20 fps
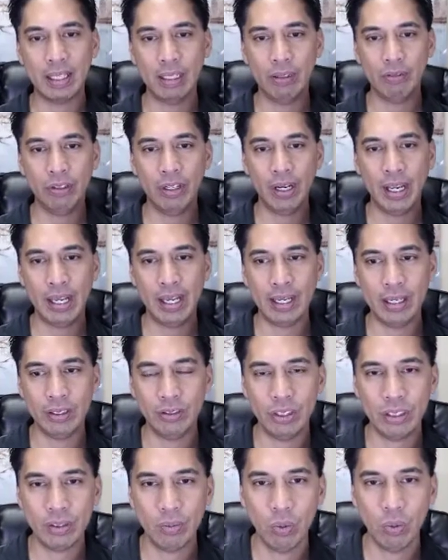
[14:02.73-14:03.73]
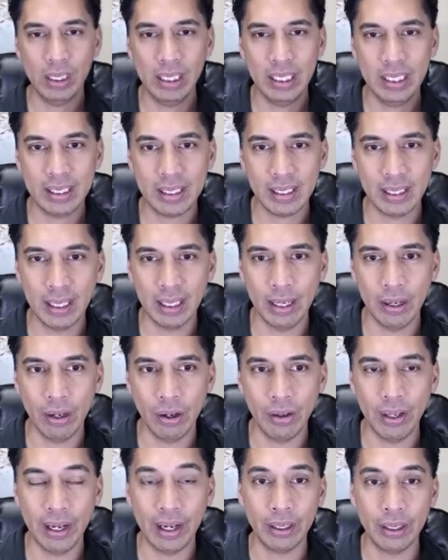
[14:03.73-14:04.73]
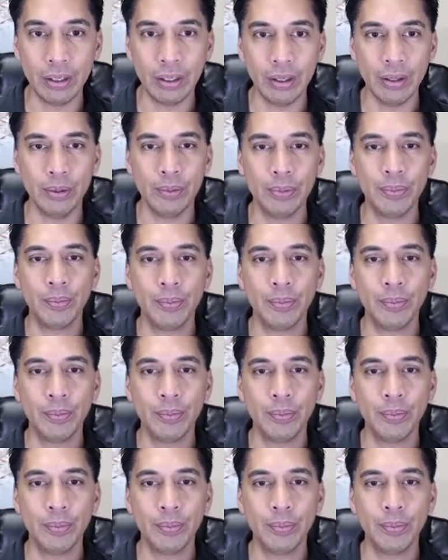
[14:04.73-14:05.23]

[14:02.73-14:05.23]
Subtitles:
of your head. Just release and let all that go.